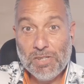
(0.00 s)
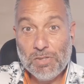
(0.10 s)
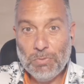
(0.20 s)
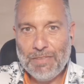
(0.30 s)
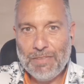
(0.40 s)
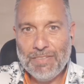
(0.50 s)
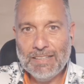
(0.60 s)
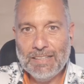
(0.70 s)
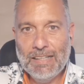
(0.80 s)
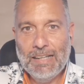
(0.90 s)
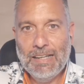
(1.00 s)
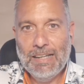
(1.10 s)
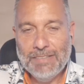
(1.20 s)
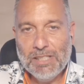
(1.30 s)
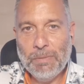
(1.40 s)
is what I think.
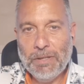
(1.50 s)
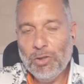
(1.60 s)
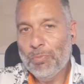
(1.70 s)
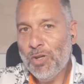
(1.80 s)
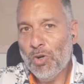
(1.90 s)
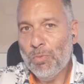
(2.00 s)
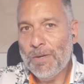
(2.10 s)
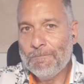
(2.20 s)
This may not be over.